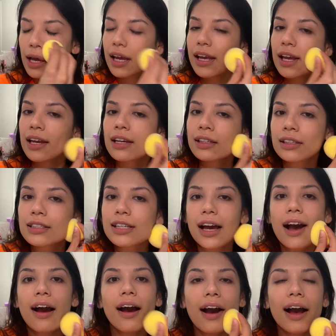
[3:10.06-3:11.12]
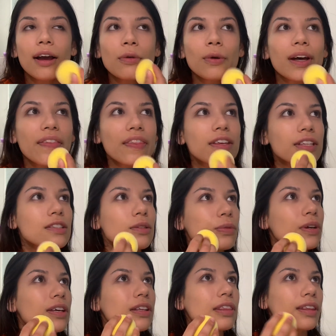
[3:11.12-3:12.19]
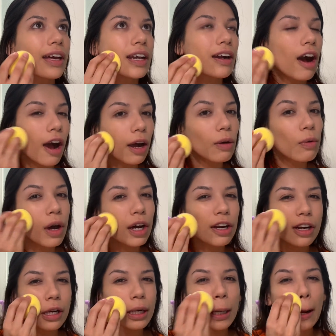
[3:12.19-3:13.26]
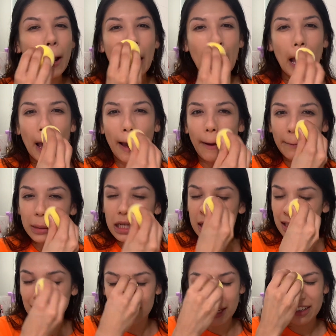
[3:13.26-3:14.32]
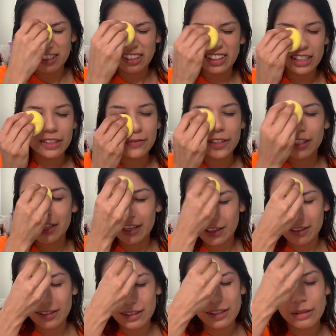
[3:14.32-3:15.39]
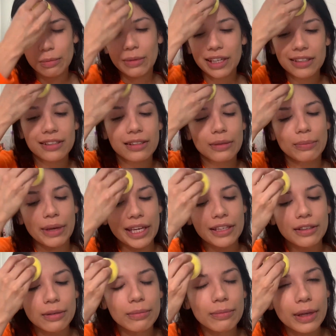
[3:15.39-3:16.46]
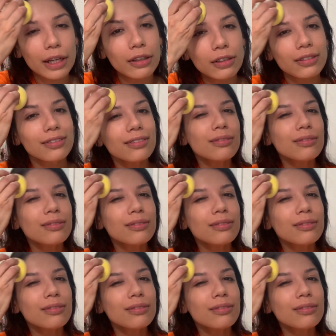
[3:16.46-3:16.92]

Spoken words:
And I wet this with like hot water because, I don't know, I just feel like it makes the makeup melt